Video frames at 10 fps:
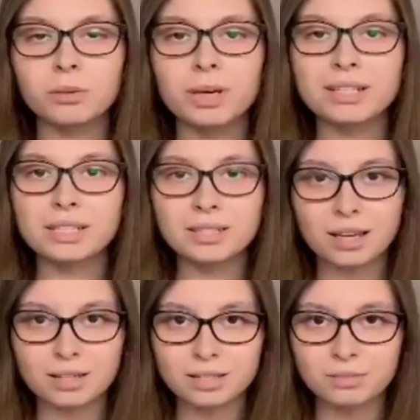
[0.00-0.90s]
were
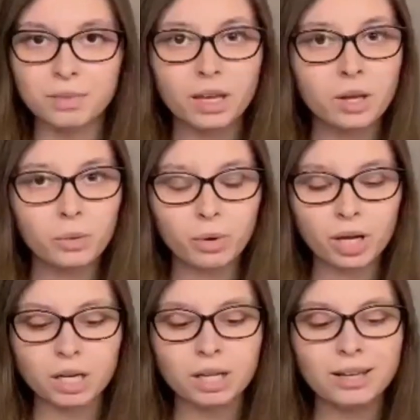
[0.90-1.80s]
discussed.
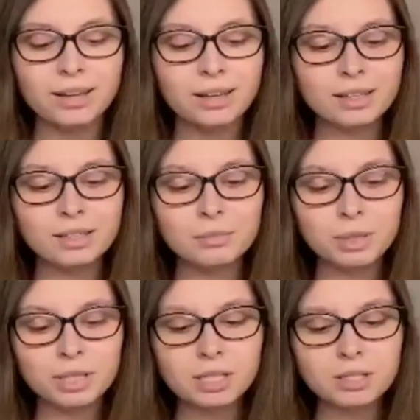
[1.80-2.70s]
1.
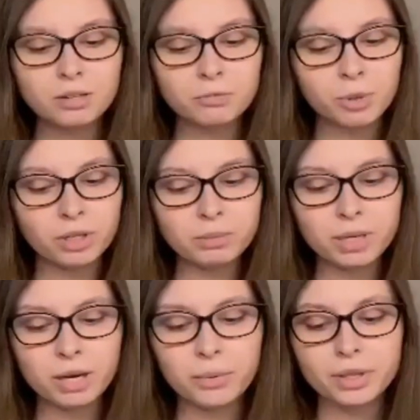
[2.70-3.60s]
Independence of
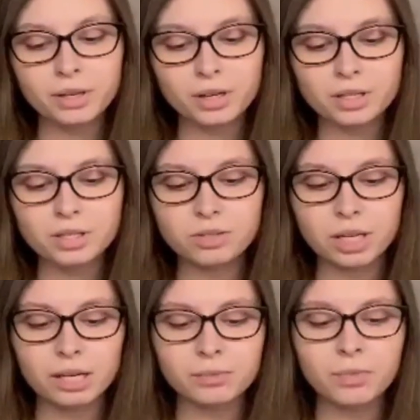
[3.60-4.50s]
Bohemia within
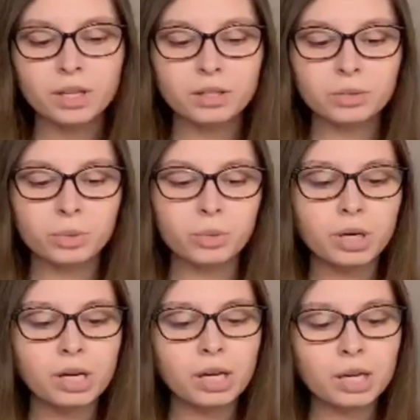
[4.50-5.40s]
Austria. 2.
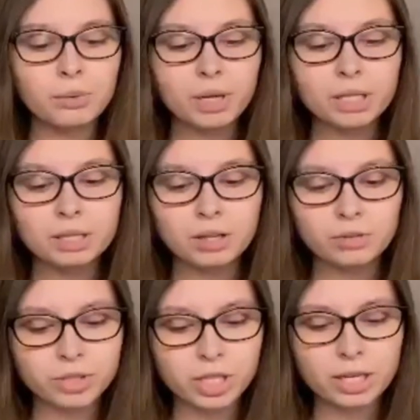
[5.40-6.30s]
Equality of
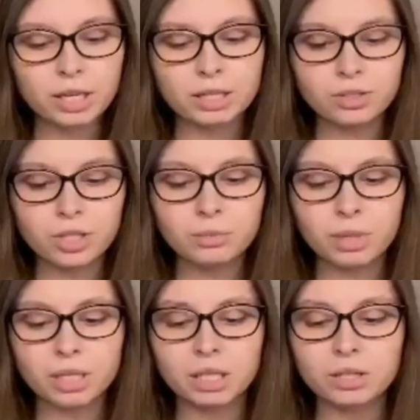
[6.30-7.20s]
Czech and
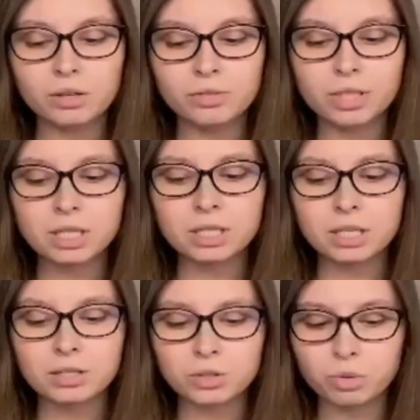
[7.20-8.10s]
German in offices
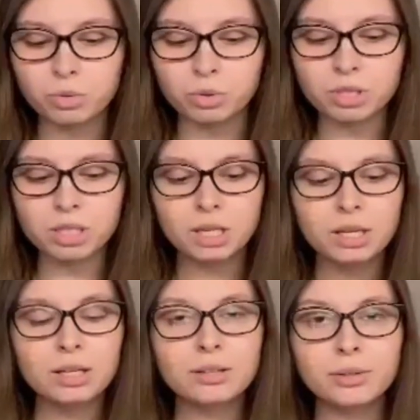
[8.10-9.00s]
and schools.
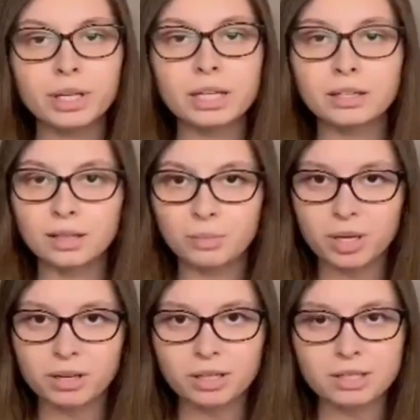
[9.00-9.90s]
3.
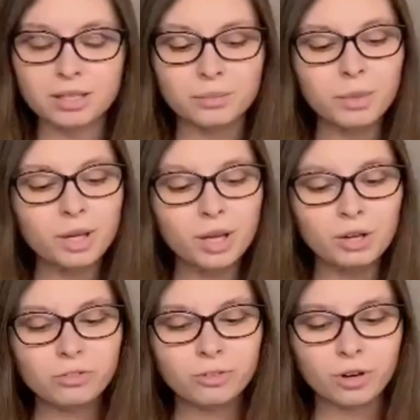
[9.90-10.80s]
Liberalism.
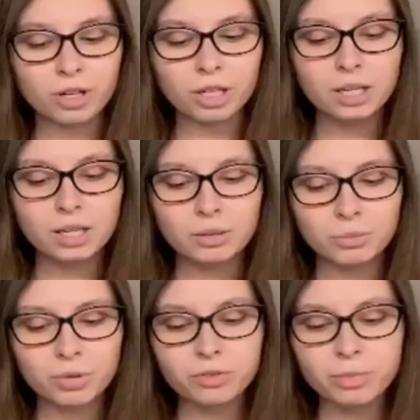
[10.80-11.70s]
4.
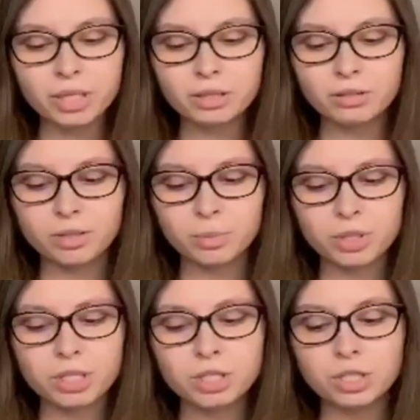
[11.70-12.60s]
Improvement of the
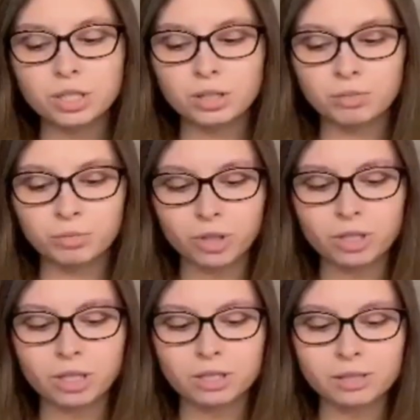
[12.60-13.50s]
position of
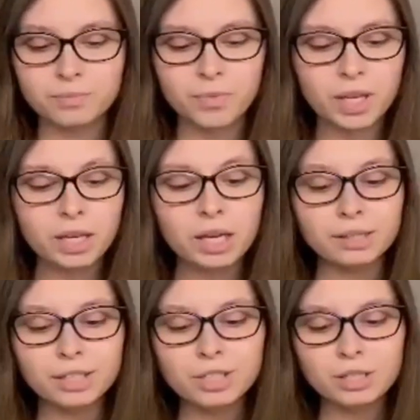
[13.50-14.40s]
workers. A
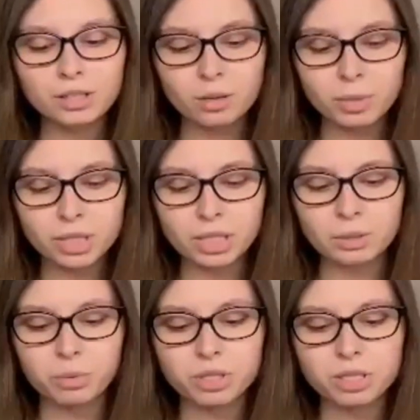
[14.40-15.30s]
national committee
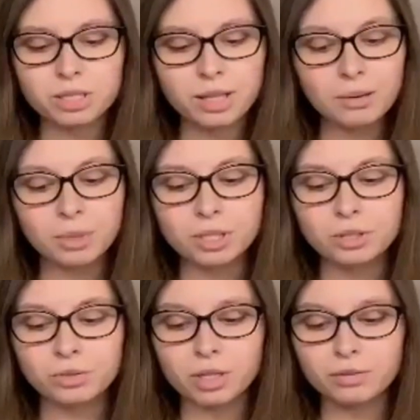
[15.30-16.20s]
was established
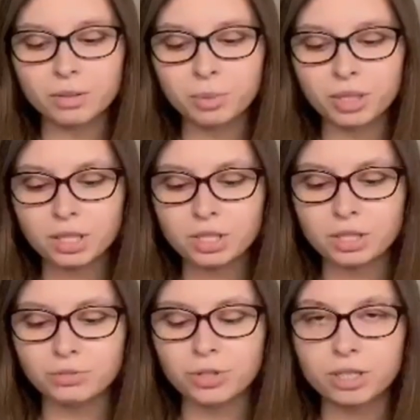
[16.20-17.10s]
to draft a
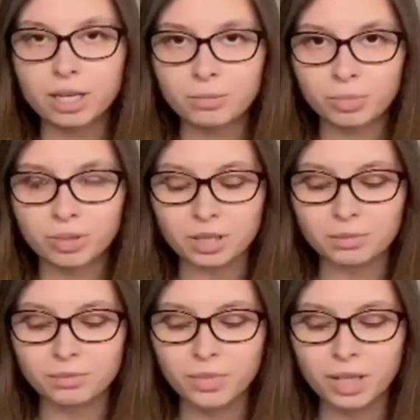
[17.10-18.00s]
petition for the emperor.
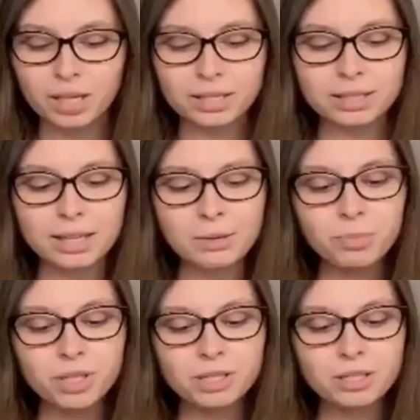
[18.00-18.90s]
The
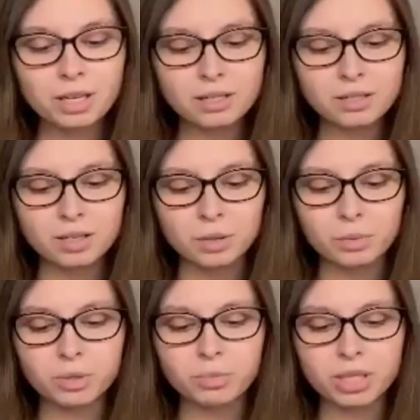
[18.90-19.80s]
emperor's answer
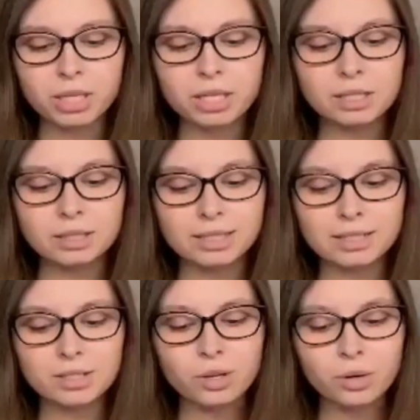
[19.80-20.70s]
would be the
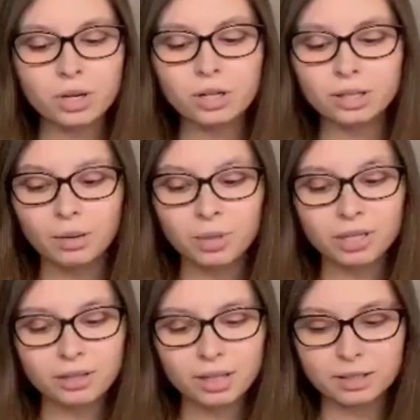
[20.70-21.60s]
so-called
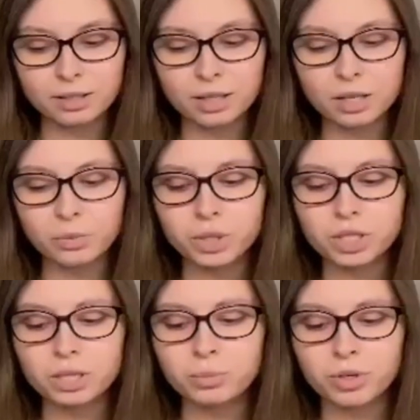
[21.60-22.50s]
cabinet letter in which
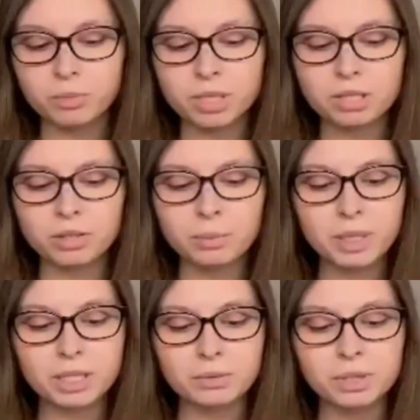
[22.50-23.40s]
he promised a
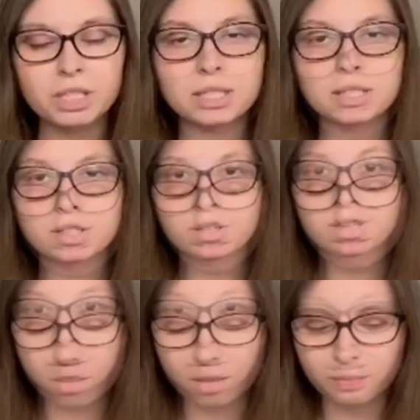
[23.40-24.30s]
remedy which he did not
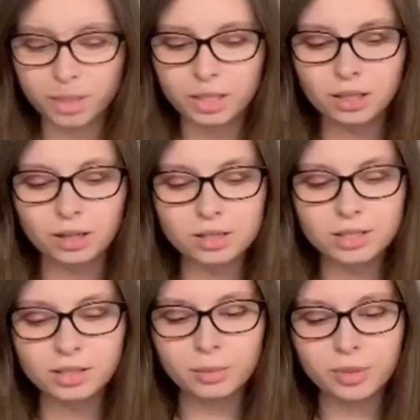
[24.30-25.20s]
carry out.
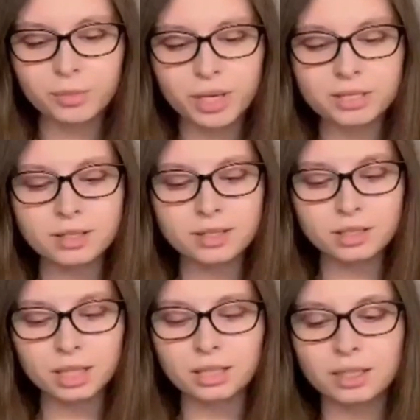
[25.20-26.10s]
Austria prepares a
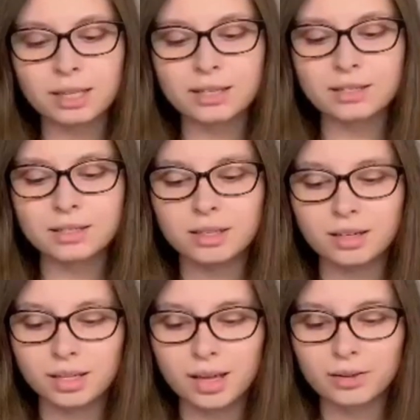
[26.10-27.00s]
strike against the
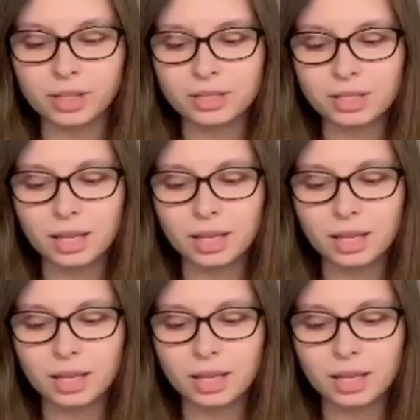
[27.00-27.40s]
Hungarians.